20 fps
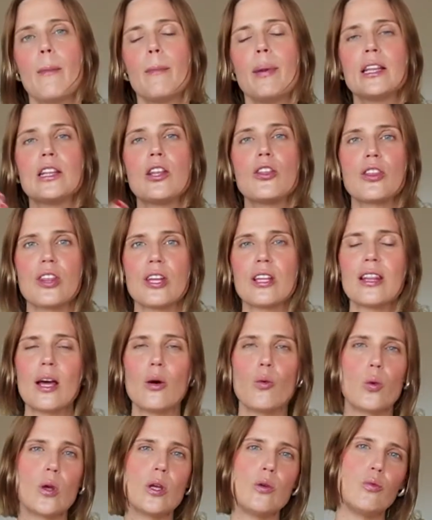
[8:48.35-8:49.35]
but the thing
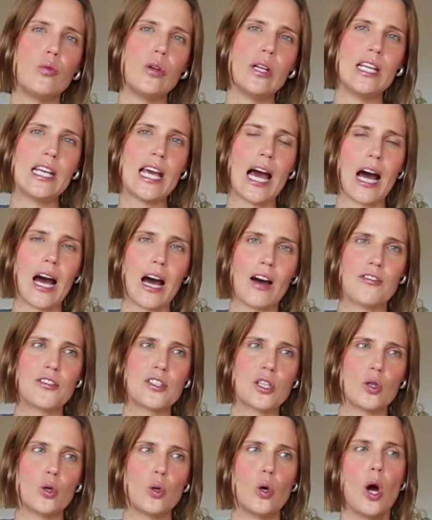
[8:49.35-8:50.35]
that we really have
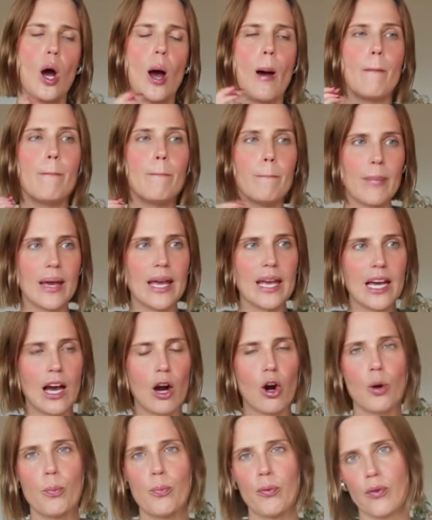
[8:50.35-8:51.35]
to make
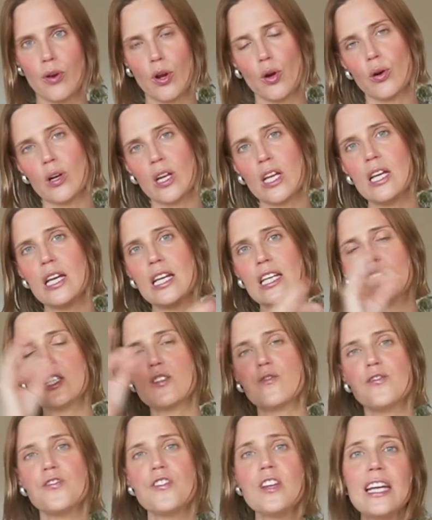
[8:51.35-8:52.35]
our priority
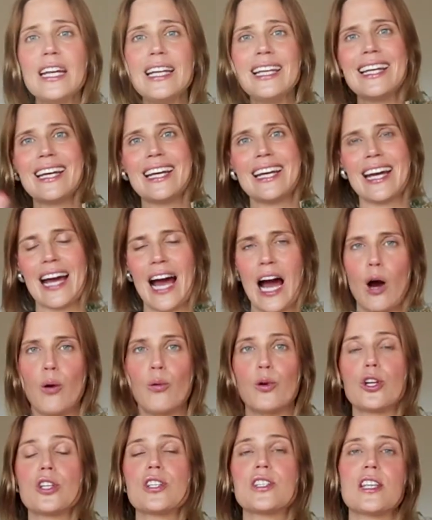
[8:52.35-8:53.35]
is feeling
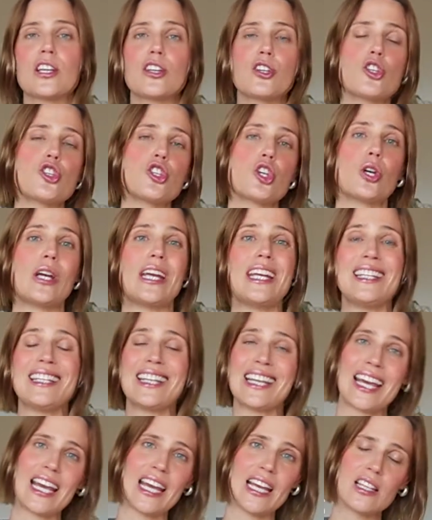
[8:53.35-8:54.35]
how our signature
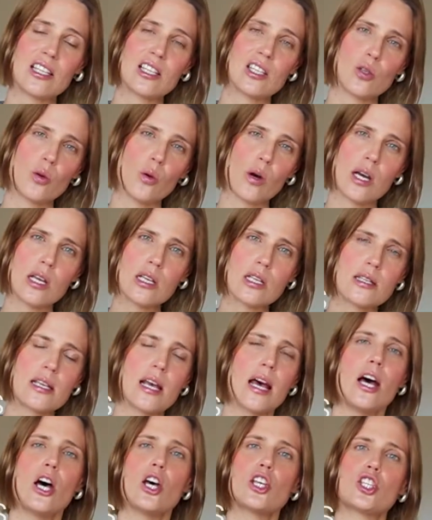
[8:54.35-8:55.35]
indicates to us,